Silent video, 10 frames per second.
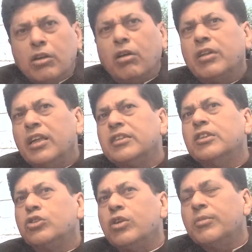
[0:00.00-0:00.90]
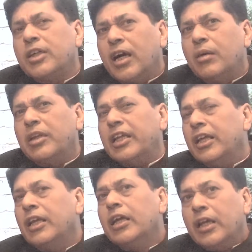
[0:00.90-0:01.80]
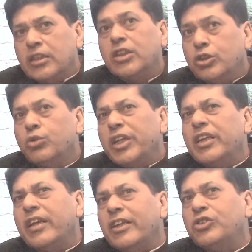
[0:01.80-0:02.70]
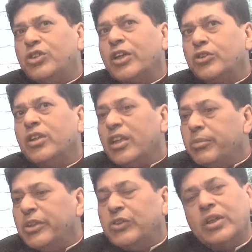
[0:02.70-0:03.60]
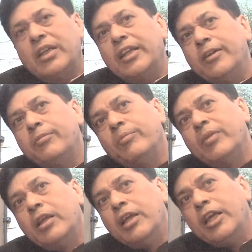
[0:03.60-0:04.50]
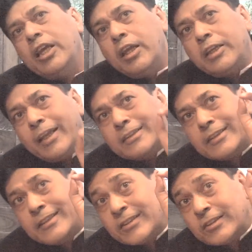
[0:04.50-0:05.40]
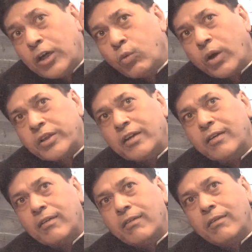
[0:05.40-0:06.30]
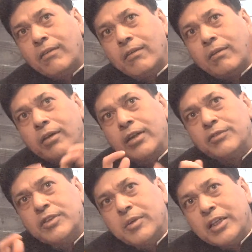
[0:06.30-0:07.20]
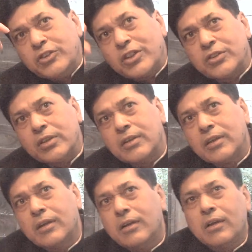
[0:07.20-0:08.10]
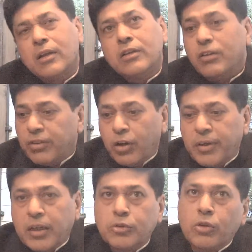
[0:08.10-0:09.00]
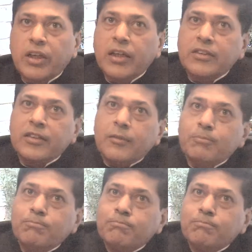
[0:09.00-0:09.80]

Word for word: doctor listens to him calmly. He says you need an injection immediately. He takes distilled water, gives him an injection. The fellow becomes okay next day.